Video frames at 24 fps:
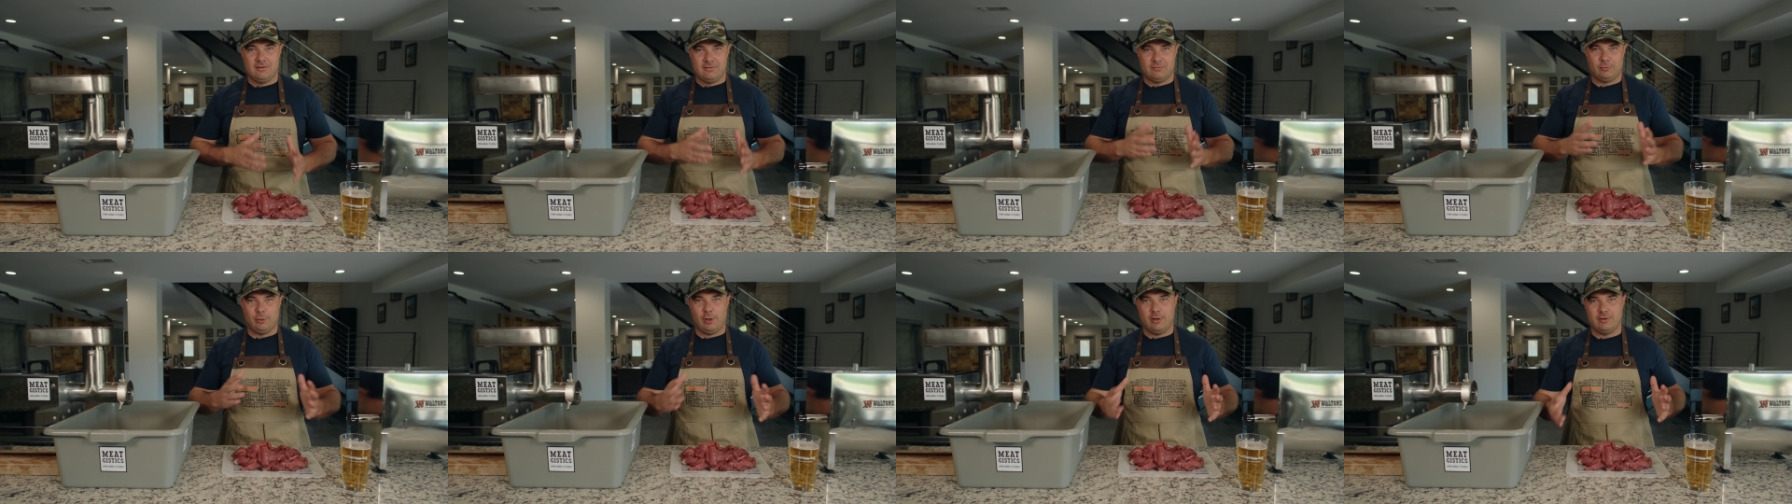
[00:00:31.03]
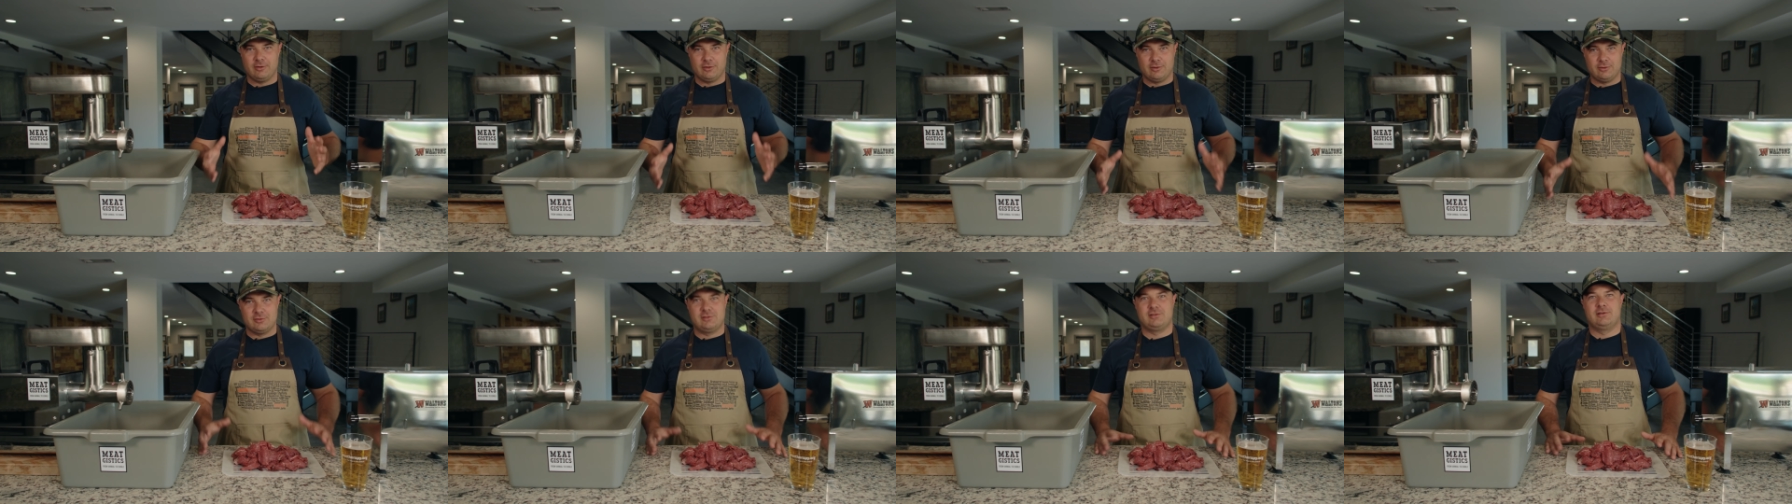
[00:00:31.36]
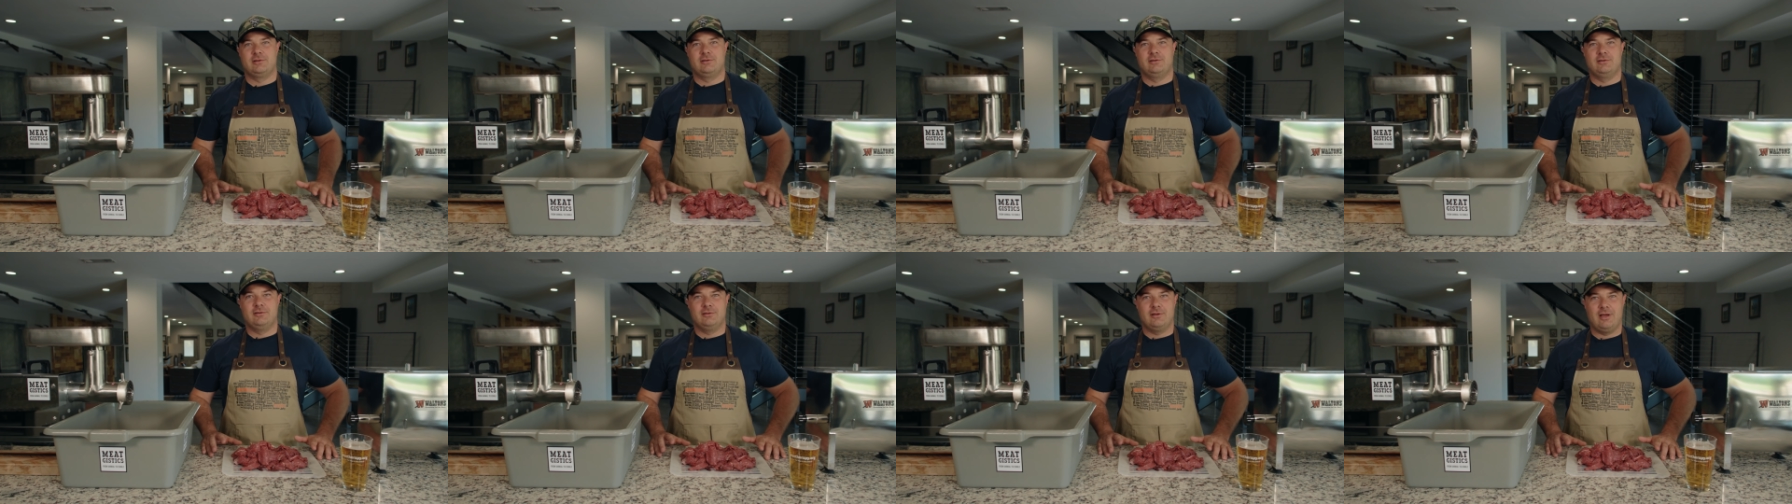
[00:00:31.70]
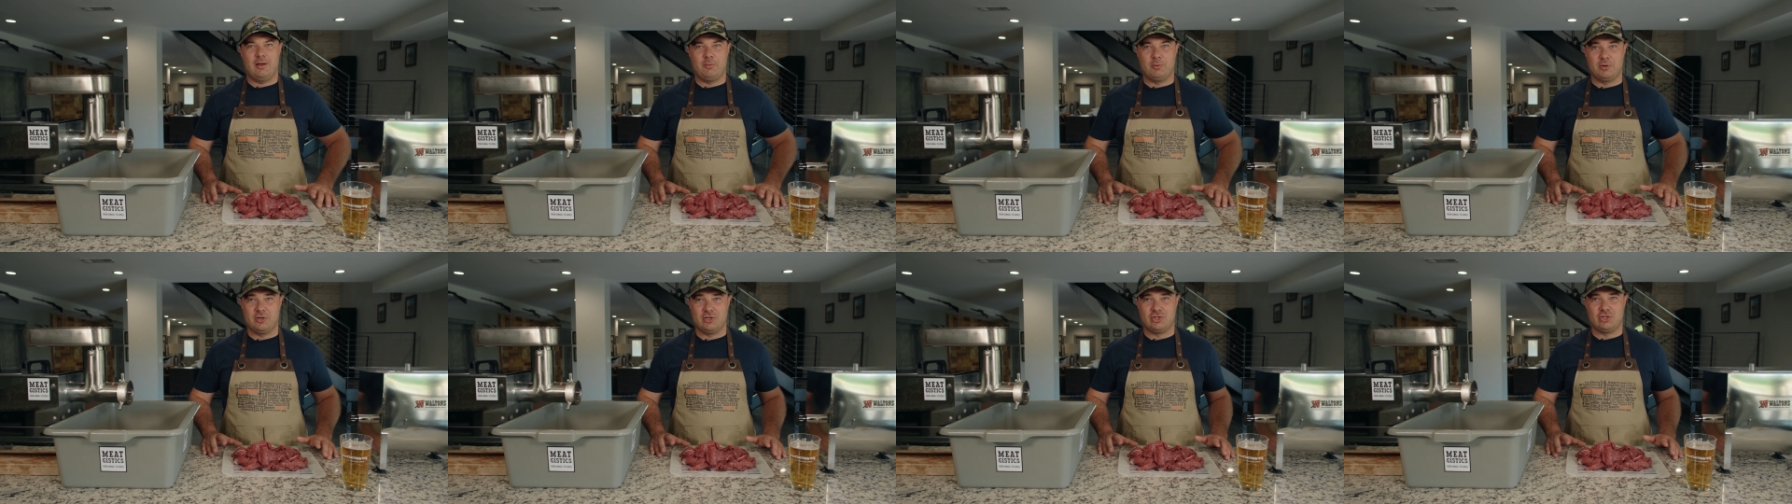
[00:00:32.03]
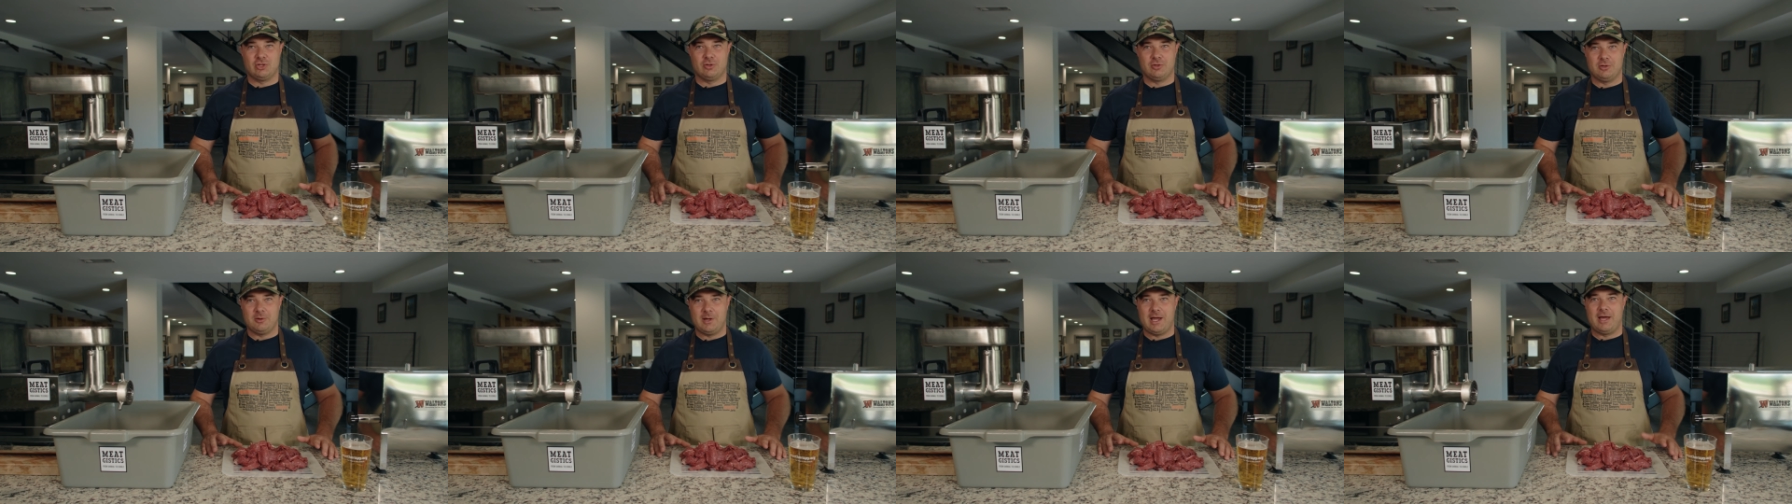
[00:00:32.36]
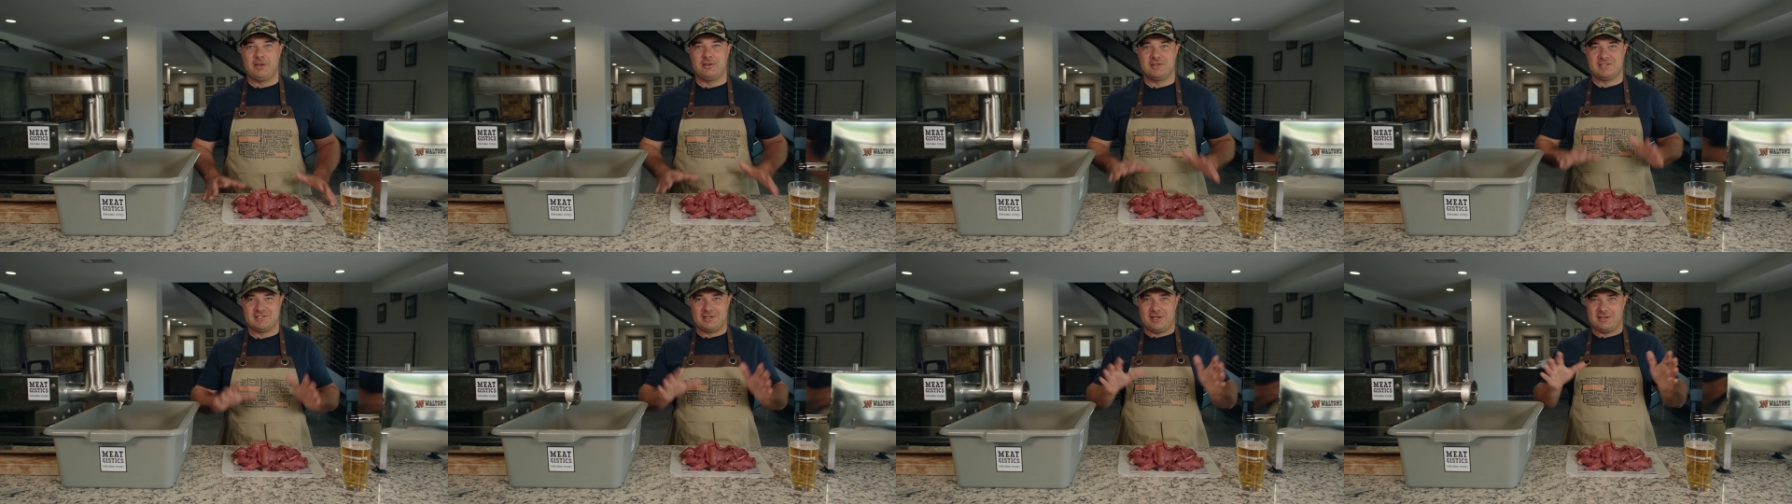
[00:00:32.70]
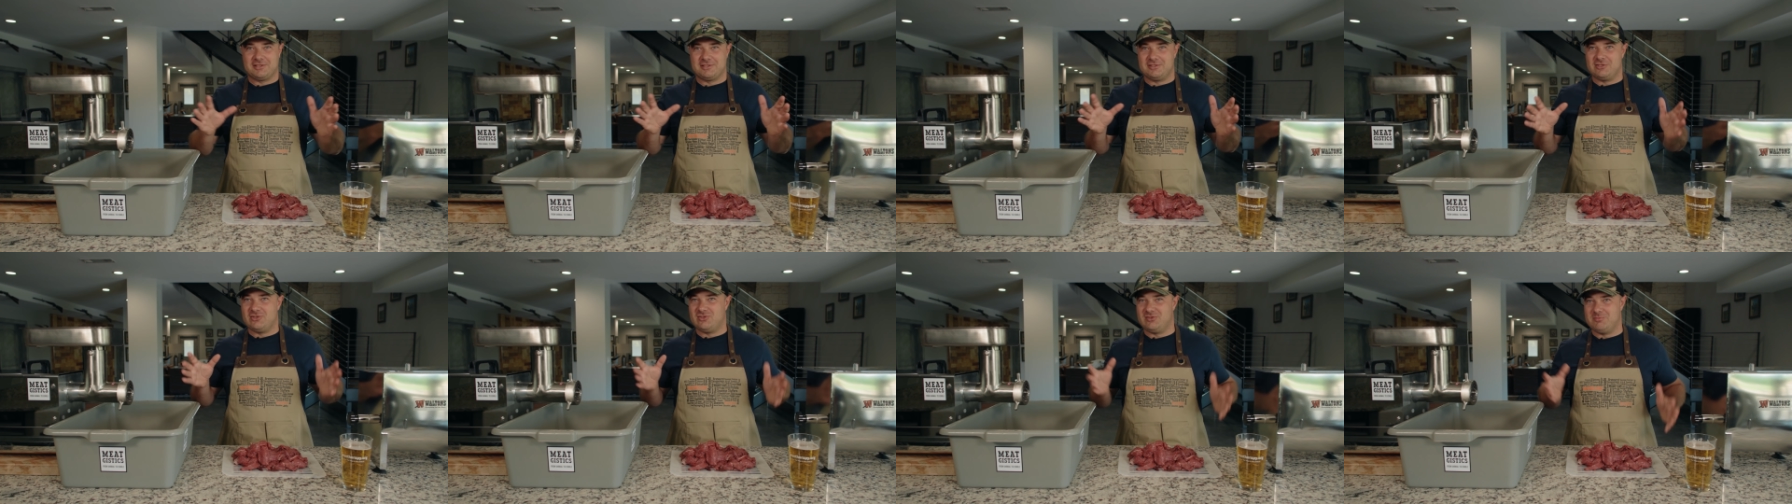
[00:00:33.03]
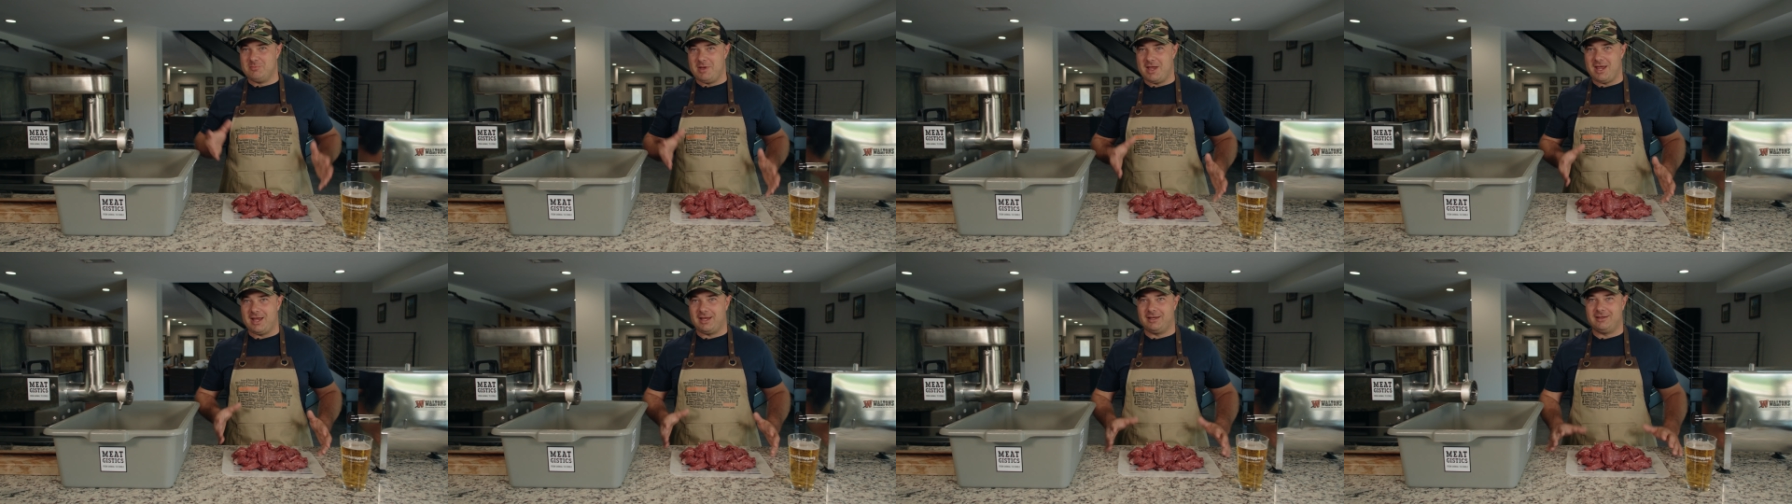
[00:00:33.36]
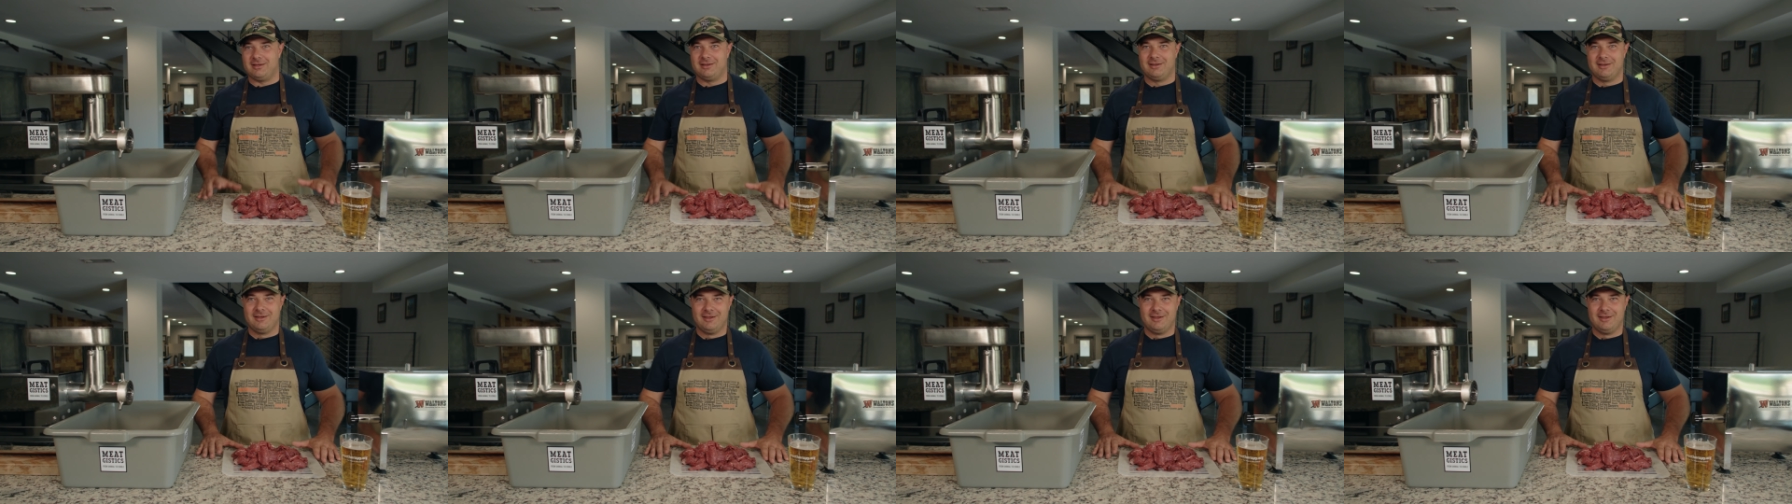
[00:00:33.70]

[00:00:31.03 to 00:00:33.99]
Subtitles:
For others, I'm going to show you how the sausage is made